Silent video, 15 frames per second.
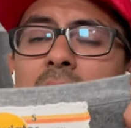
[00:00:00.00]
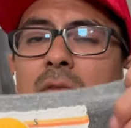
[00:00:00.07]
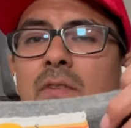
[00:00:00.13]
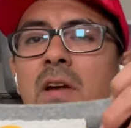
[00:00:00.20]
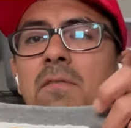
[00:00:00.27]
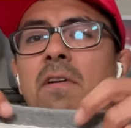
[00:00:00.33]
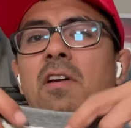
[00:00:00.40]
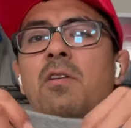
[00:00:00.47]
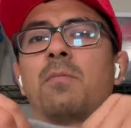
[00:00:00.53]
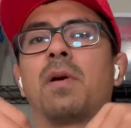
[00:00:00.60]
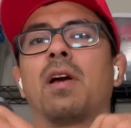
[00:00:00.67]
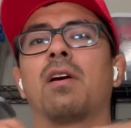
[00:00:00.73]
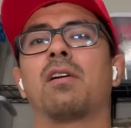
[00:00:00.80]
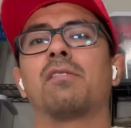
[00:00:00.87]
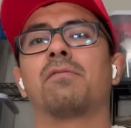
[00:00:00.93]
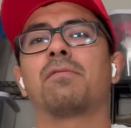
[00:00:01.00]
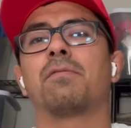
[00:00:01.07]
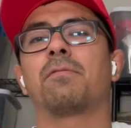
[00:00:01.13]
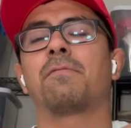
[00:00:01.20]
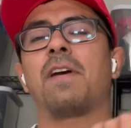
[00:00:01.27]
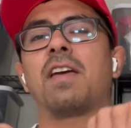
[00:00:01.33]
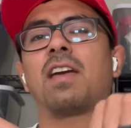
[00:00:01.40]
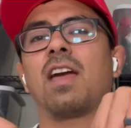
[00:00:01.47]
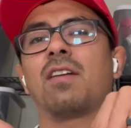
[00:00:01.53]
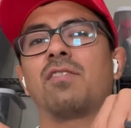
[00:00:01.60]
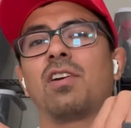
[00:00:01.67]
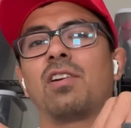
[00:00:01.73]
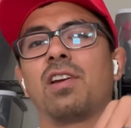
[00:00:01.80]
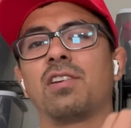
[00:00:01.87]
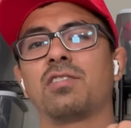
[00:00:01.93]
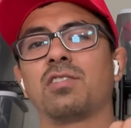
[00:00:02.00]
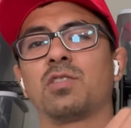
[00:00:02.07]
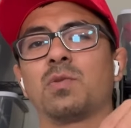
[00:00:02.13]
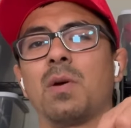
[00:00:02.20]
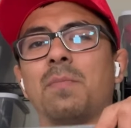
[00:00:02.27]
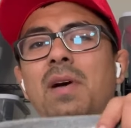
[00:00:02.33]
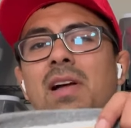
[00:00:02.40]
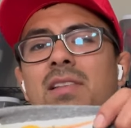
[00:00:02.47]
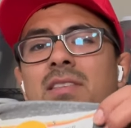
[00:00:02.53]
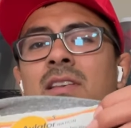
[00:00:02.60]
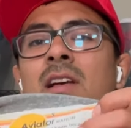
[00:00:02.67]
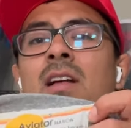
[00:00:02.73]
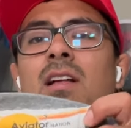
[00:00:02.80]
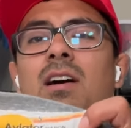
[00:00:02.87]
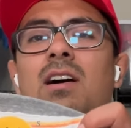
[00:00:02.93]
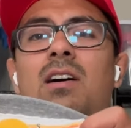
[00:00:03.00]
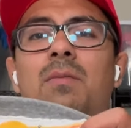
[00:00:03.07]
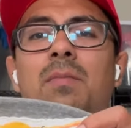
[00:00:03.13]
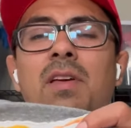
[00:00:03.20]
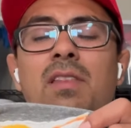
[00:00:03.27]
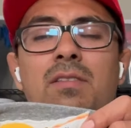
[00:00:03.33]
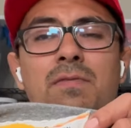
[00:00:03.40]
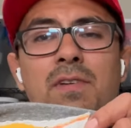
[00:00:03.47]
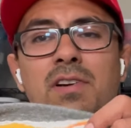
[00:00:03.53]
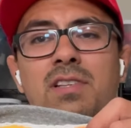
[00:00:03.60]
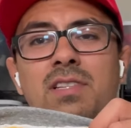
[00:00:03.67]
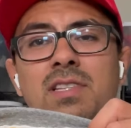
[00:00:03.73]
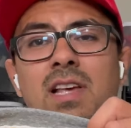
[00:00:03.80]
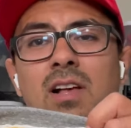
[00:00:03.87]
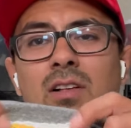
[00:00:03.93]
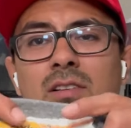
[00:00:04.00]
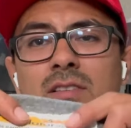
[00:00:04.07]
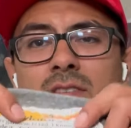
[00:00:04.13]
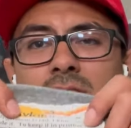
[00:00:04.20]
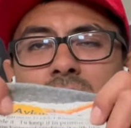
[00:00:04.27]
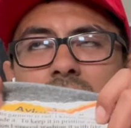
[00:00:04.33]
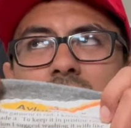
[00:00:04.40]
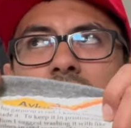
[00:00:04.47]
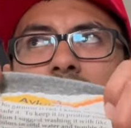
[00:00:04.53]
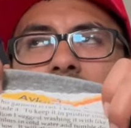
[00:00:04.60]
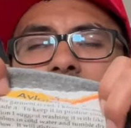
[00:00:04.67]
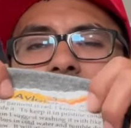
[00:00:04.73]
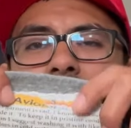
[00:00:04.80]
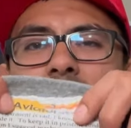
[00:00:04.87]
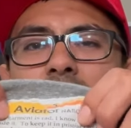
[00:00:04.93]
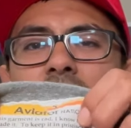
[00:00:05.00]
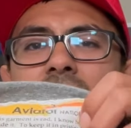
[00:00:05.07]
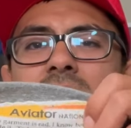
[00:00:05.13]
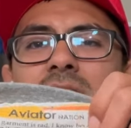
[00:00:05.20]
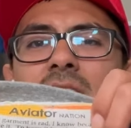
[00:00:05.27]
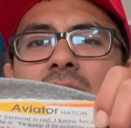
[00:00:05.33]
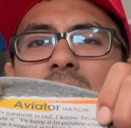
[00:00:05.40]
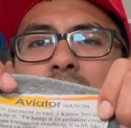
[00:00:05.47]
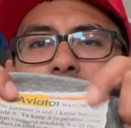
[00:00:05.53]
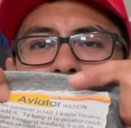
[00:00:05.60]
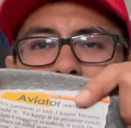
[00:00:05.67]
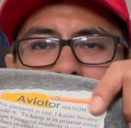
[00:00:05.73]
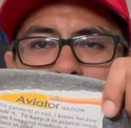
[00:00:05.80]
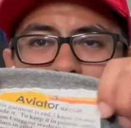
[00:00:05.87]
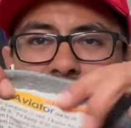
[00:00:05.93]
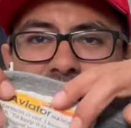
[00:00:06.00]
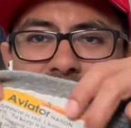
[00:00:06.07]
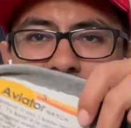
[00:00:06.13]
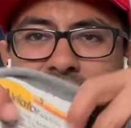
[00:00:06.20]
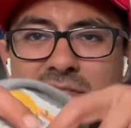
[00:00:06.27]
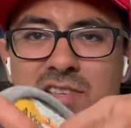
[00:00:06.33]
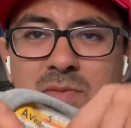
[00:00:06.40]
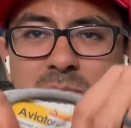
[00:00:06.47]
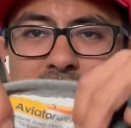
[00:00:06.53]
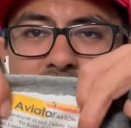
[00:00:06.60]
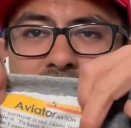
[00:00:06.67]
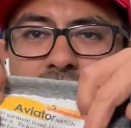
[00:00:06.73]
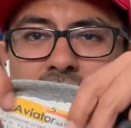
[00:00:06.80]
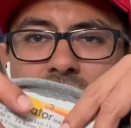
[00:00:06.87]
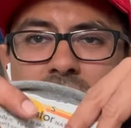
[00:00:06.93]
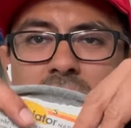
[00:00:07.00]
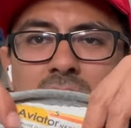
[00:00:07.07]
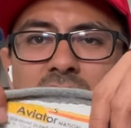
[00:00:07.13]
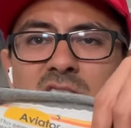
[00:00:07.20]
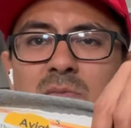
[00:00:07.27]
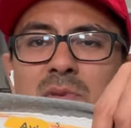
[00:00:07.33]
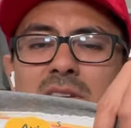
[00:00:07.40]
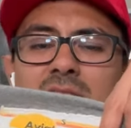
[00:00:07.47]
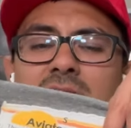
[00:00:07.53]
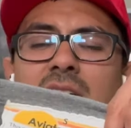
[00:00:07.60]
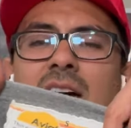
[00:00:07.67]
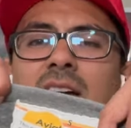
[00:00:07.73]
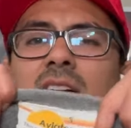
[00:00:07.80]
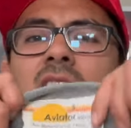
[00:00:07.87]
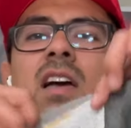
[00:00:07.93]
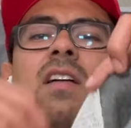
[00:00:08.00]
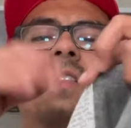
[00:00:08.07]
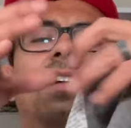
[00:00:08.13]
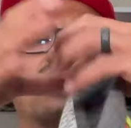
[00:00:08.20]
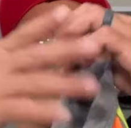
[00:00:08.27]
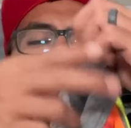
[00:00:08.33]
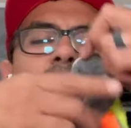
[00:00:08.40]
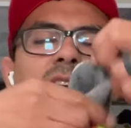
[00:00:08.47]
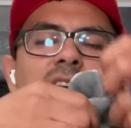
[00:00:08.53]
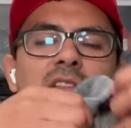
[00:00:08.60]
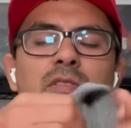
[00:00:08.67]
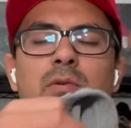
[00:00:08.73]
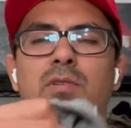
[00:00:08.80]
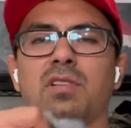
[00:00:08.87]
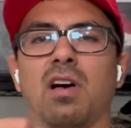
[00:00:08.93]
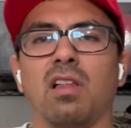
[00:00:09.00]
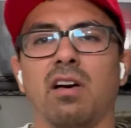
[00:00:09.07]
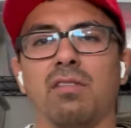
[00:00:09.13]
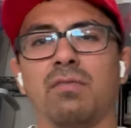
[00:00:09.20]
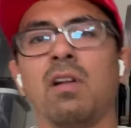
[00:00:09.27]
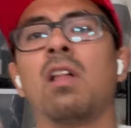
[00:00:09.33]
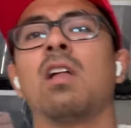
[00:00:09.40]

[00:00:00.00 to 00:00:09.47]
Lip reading: friend found a pair of fake Aviator Nation sweatpants, and the first sign was like it didn't have this big tag. That's what kind of threw us all off.